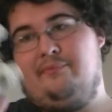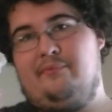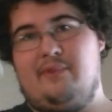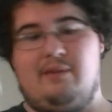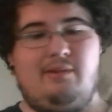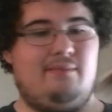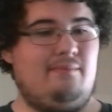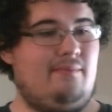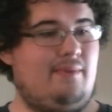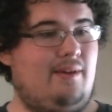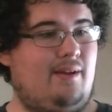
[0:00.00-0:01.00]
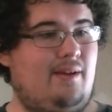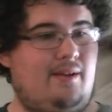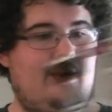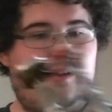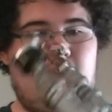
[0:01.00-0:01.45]
I mean,
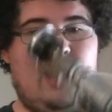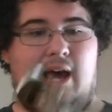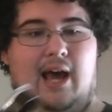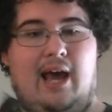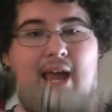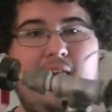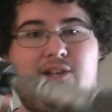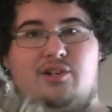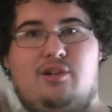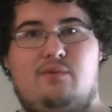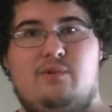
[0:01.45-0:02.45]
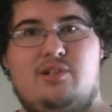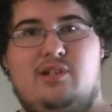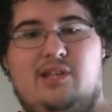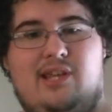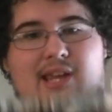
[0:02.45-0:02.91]
I actually
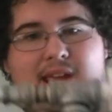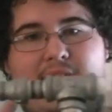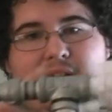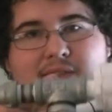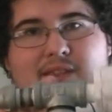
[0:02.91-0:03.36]
originally had